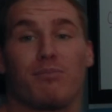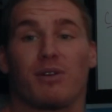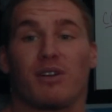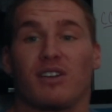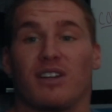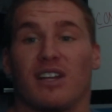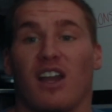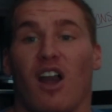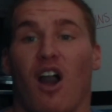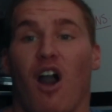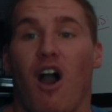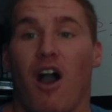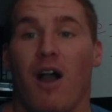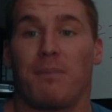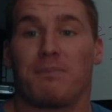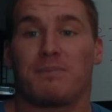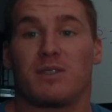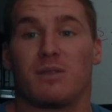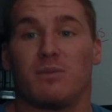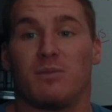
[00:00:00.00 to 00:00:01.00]
burning
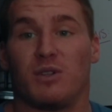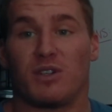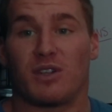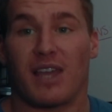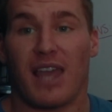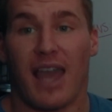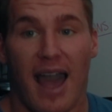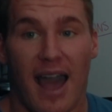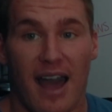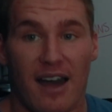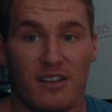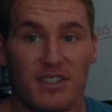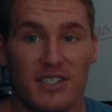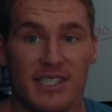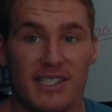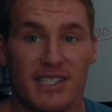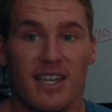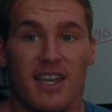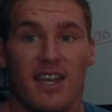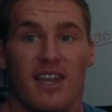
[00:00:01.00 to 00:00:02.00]
optimal
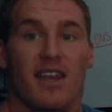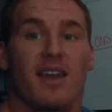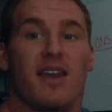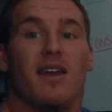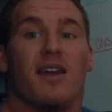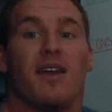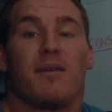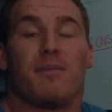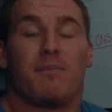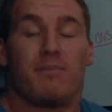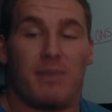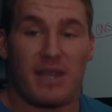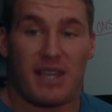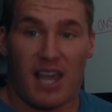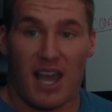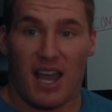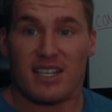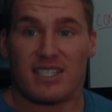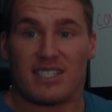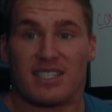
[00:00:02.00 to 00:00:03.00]
calories.
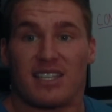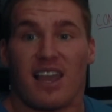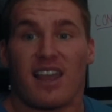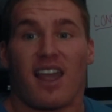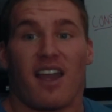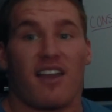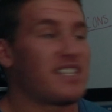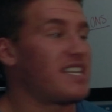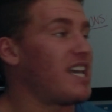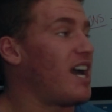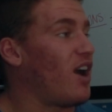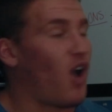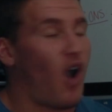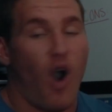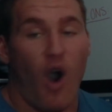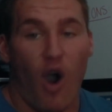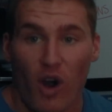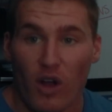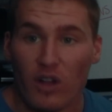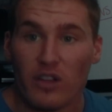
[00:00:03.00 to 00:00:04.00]
Because like I
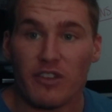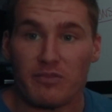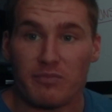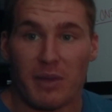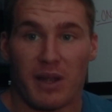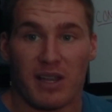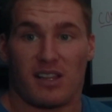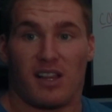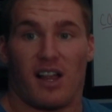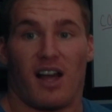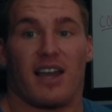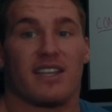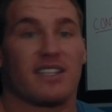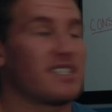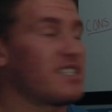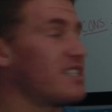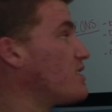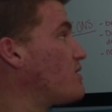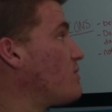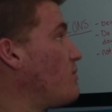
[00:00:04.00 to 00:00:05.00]
tell all of my
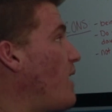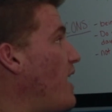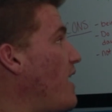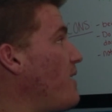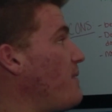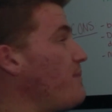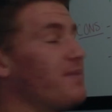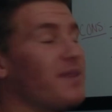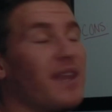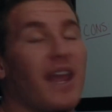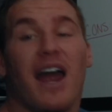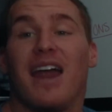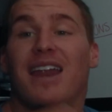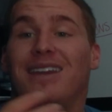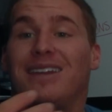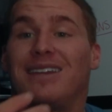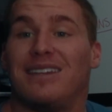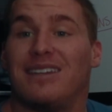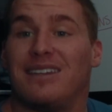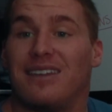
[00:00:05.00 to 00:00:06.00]
clients as well,
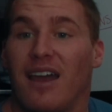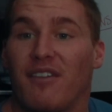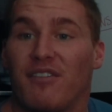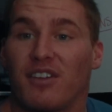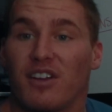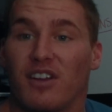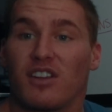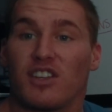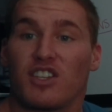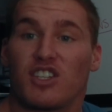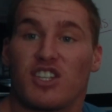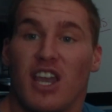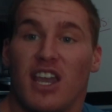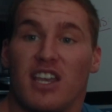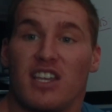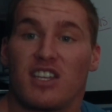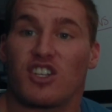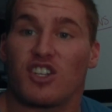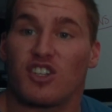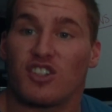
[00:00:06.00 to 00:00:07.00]
never
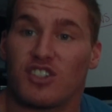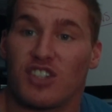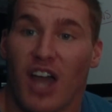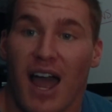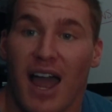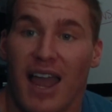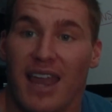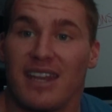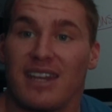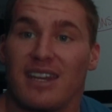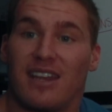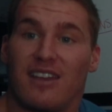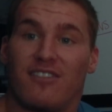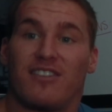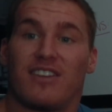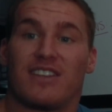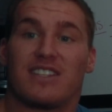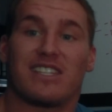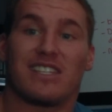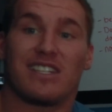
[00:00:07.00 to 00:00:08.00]
change your diet if
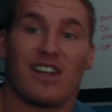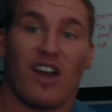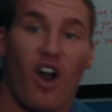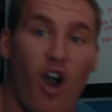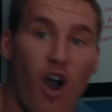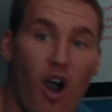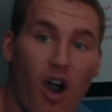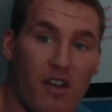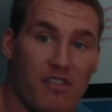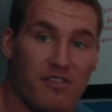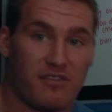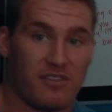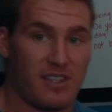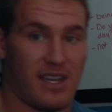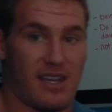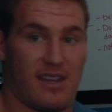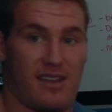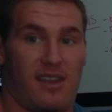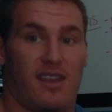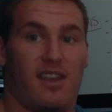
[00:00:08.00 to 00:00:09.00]
it's an off
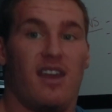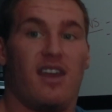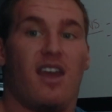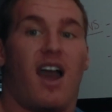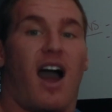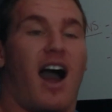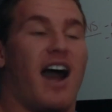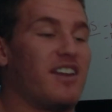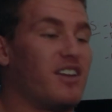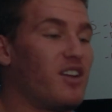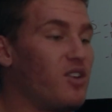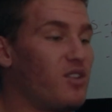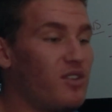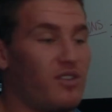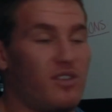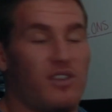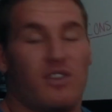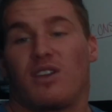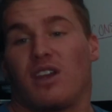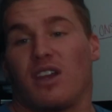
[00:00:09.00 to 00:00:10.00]
day. I know
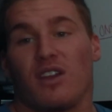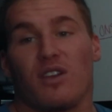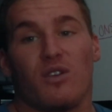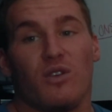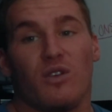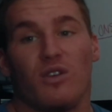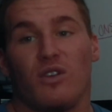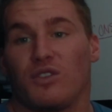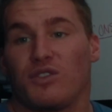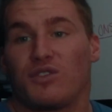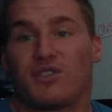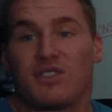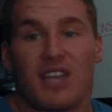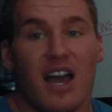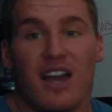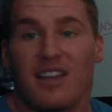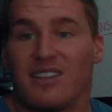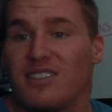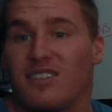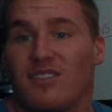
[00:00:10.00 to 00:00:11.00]
you can Google
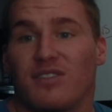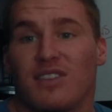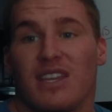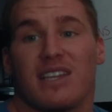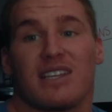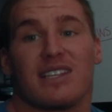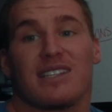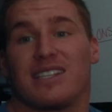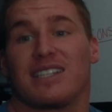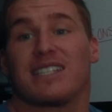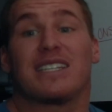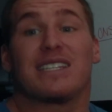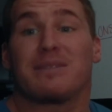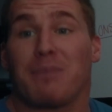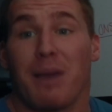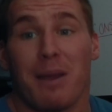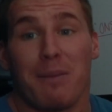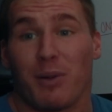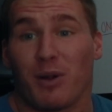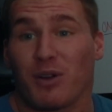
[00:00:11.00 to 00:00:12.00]
tons of things. This is
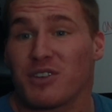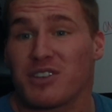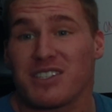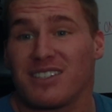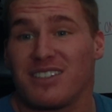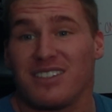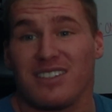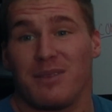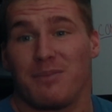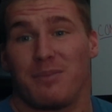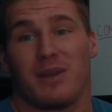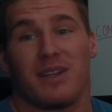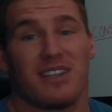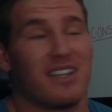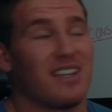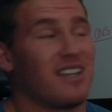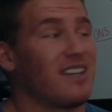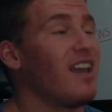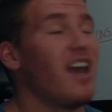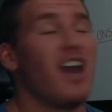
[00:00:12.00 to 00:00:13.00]
my personal
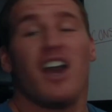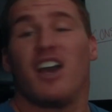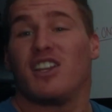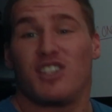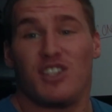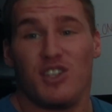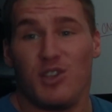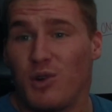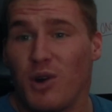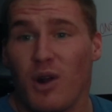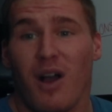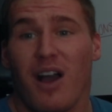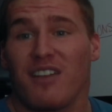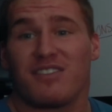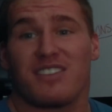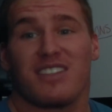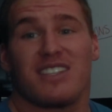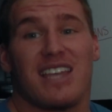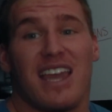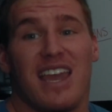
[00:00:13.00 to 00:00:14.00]
opinion. You don't
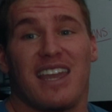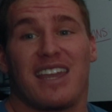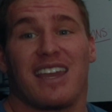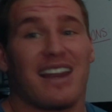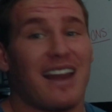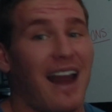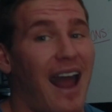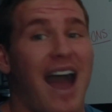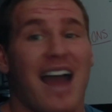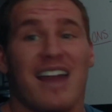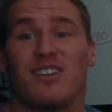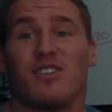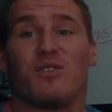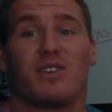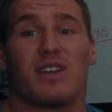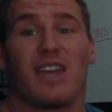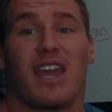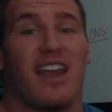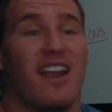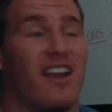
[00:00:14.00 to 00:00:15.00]
have to take it. I
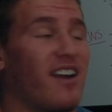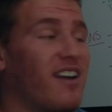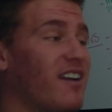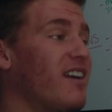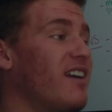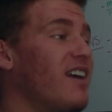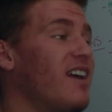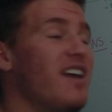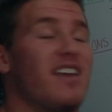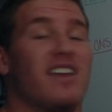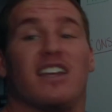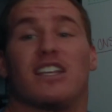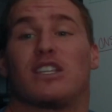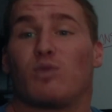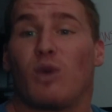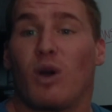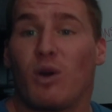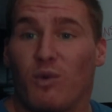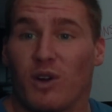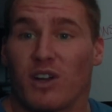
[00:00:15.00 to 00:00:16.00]
don't care. It's
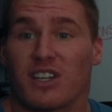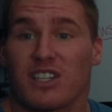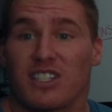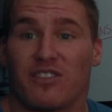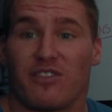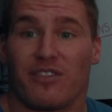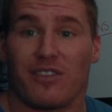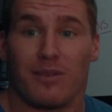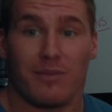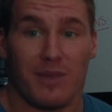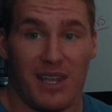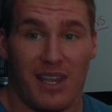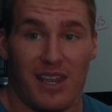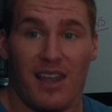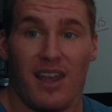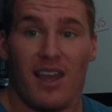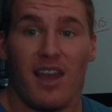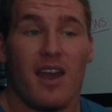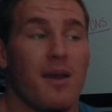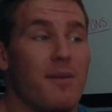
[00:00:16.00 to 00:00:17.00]
what works for
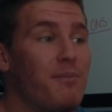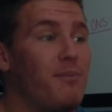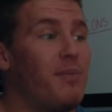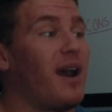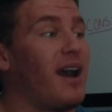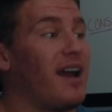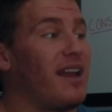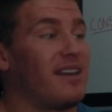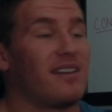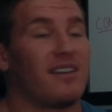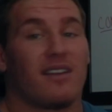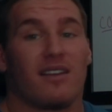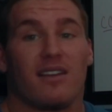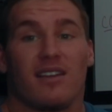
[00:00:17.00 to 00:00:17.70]
me. But